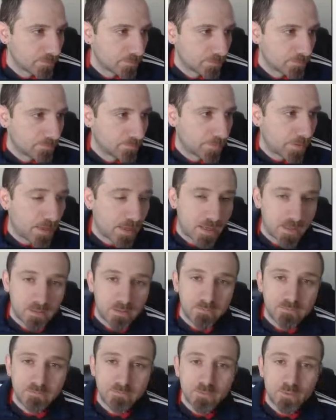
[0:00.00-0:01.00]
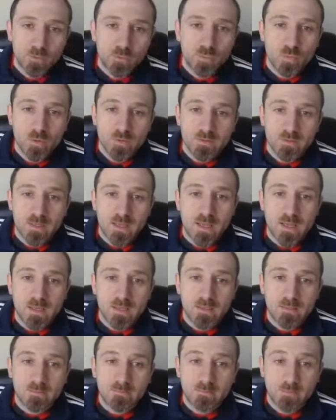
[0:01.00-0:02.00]
But if you want
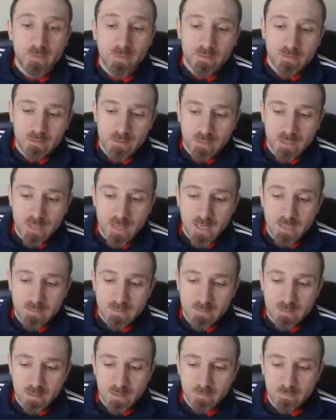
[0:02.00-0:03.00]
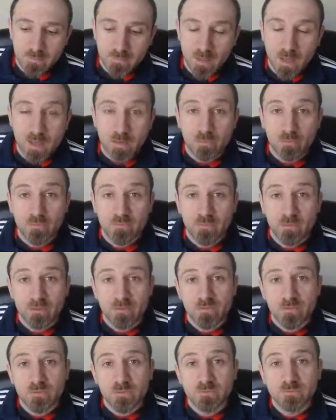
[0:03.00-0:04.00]
but she has a
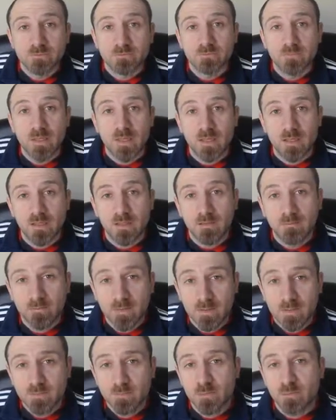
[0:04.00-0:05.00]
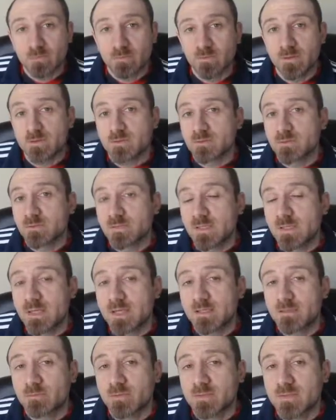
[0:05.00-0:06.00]
reversal, an invincible reversal.
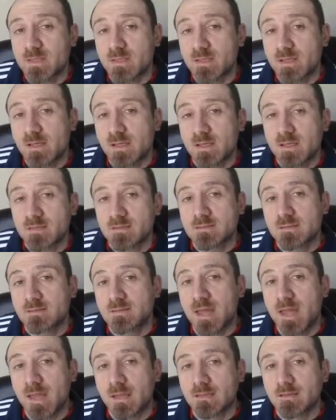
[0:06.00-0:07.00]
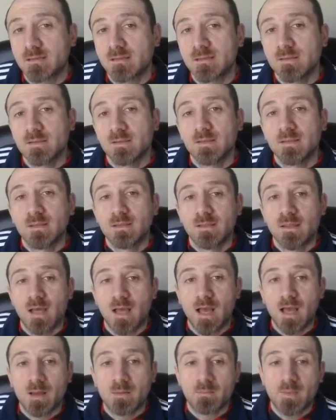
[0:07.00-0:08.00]
EX Resentha is that.
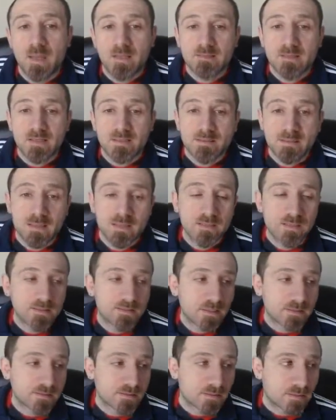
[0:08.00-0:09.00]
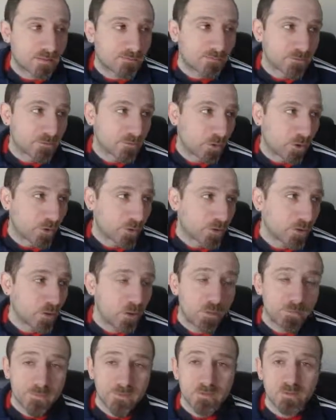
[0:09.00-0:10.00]
As I said, it doesn't give you Oki
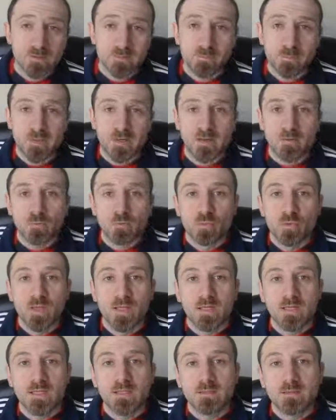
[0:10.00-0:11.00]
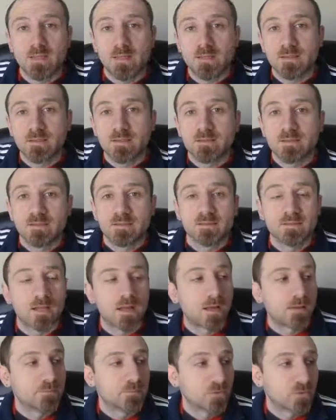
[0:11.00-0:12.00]
options, but it really does
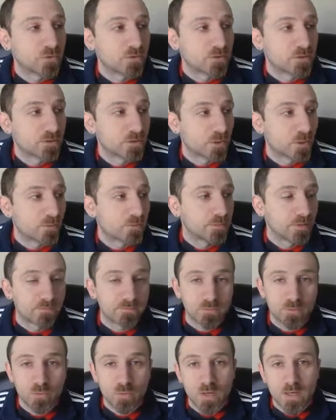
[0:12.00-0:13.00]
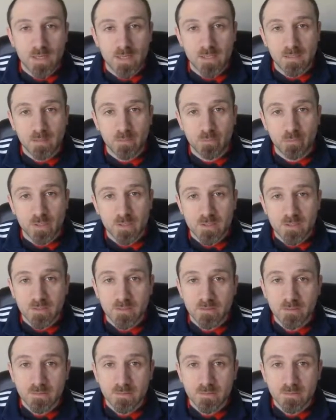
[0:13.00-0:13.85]
do the job if you are getting pressured,